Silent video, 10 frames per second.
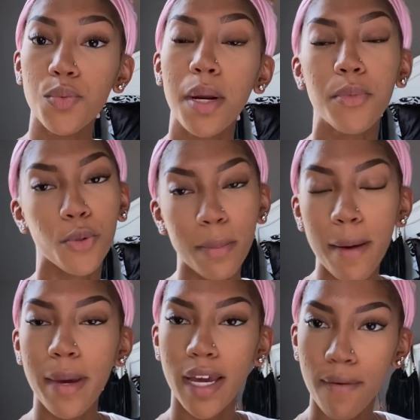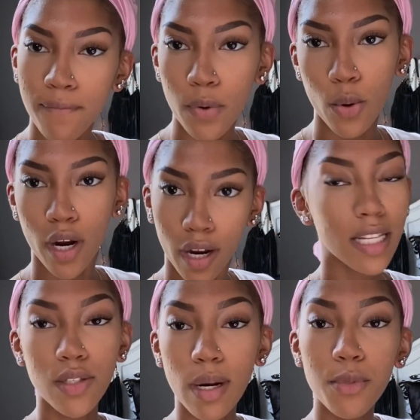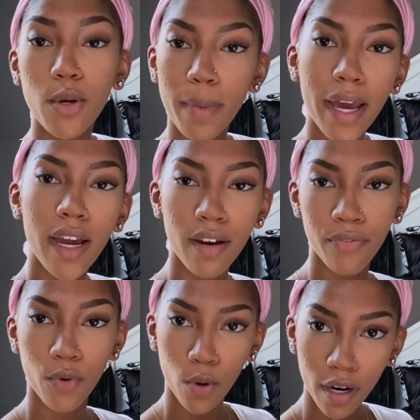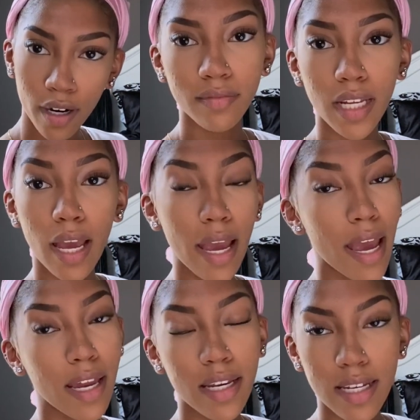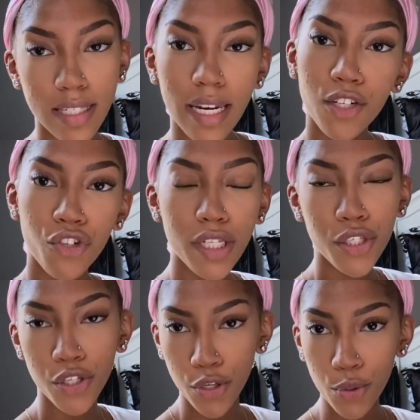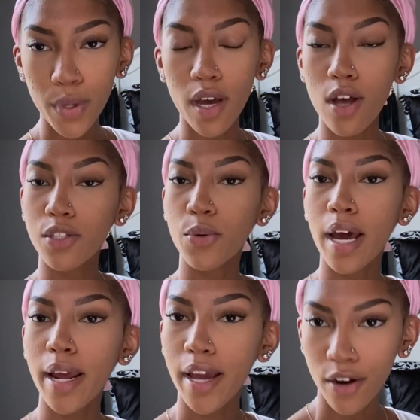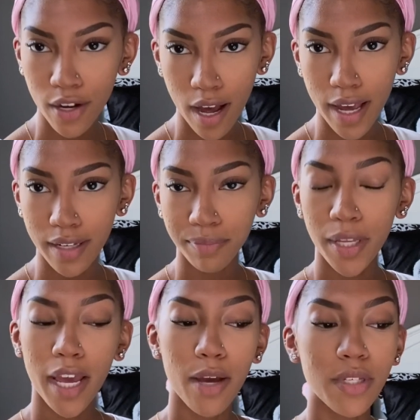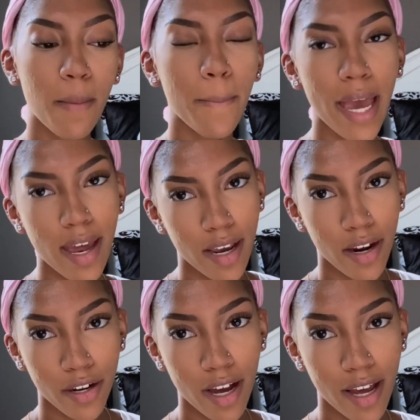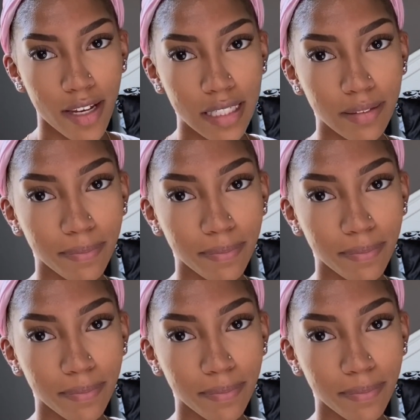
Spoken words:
what I'm doing my makeup for. That's what I'm doing my hair for. And he's getting dressed too. He also got a haircut. It was a bad haircut.